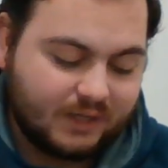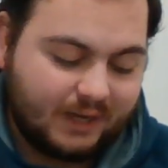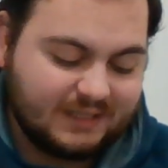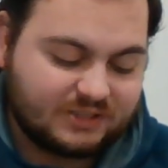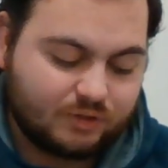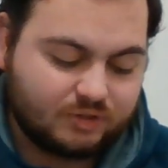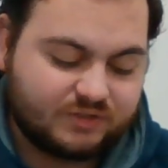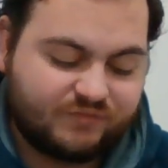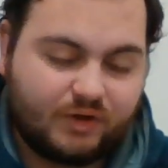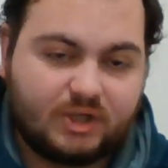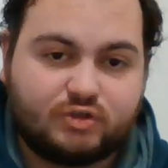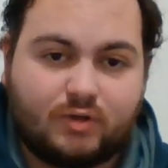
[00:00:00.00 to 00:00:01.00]
He scores the
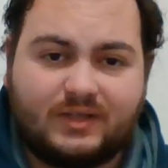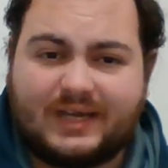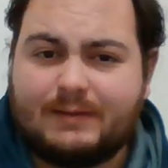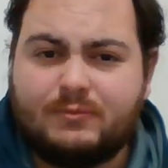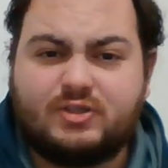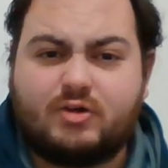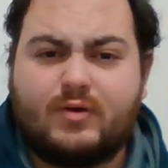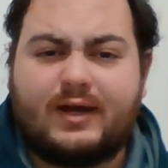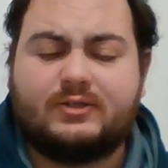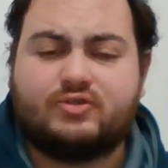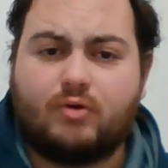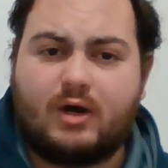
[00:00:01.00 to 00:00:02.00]
first try of the game. It was a
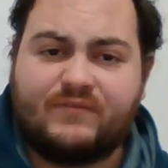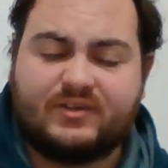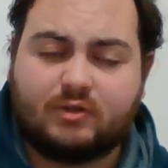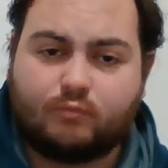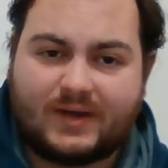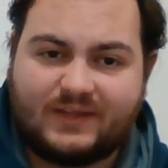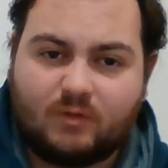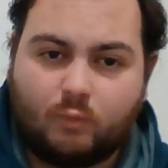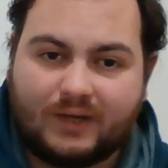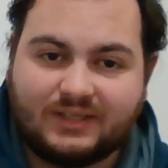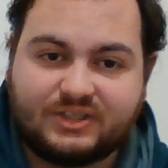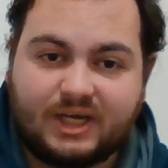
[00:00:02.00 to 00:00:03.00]
great try. Victor Bradley
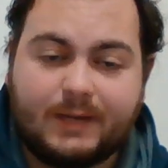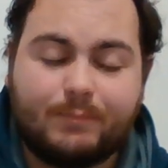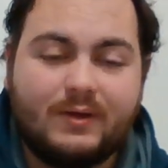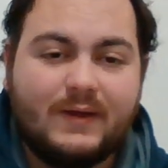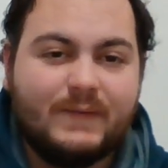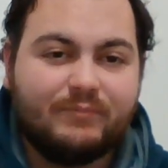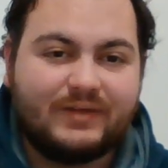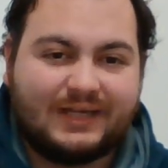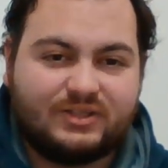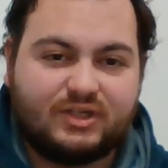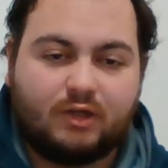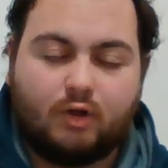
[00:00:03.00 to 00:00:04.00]
went deep
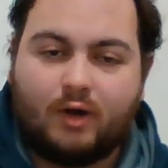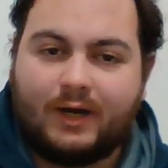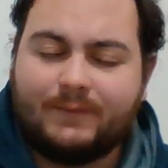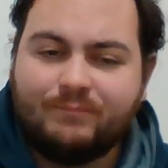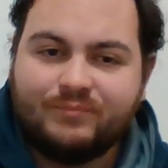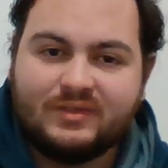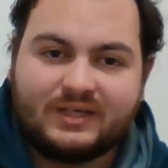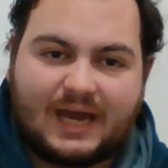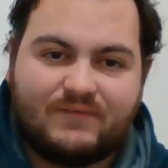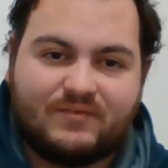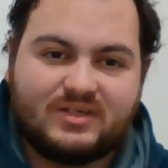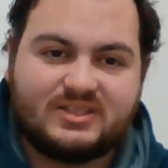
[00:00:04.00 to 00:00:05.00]
into the line,
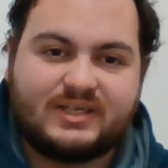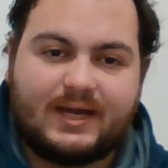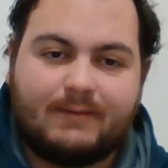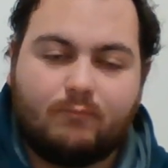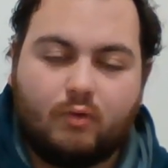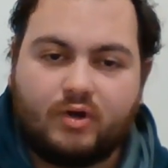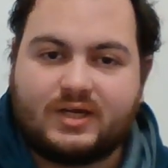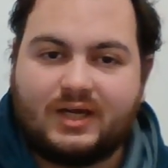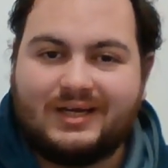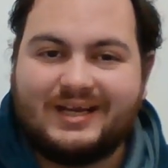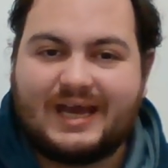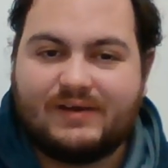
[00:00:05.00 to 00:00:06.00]
gave it to Sam Walker,
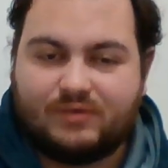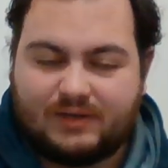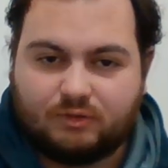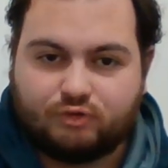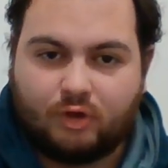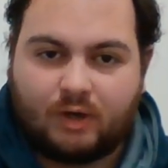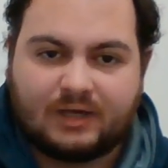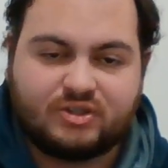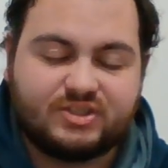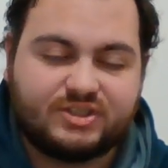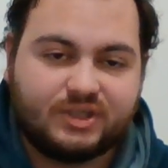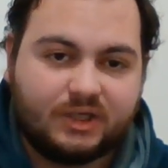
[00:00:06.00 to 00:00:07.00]
and he gave it over to Drew
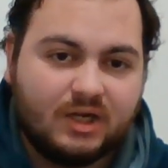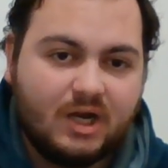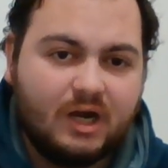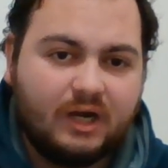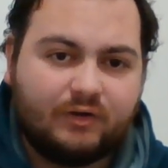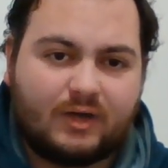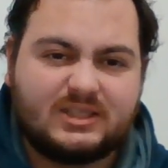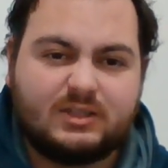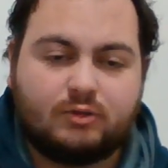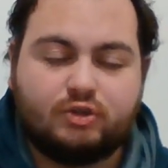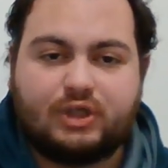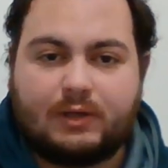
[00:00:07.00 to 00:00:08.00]
Hutchinson. Nice
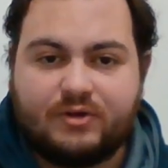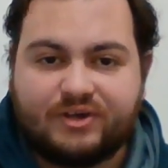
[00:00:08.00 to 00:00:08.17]
little show